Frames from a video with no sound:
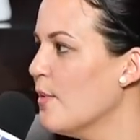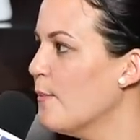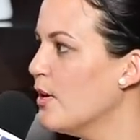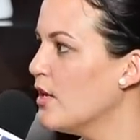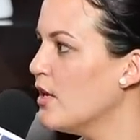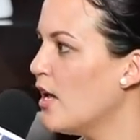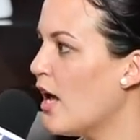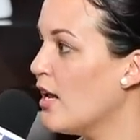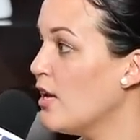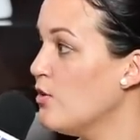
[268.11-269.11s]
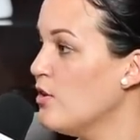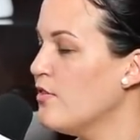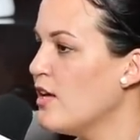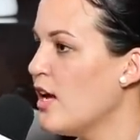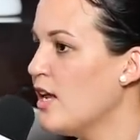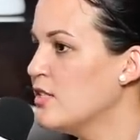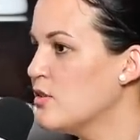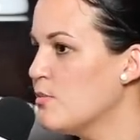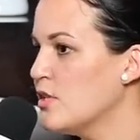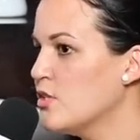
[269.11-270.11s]
but and I don't know if that had
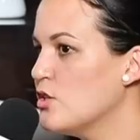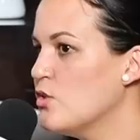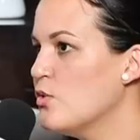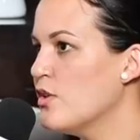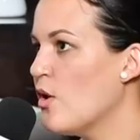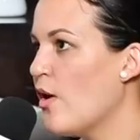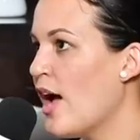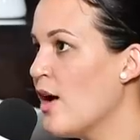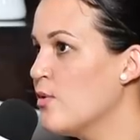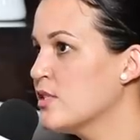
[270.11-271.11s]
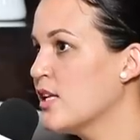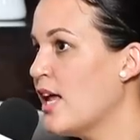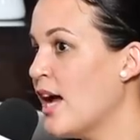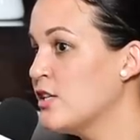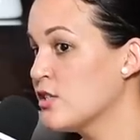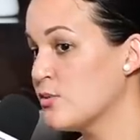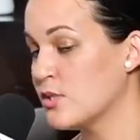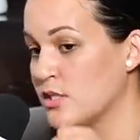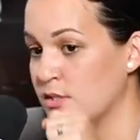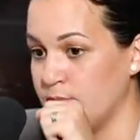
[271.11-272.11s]
something to do with how I was that I just
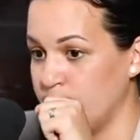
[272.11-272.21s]
wasn't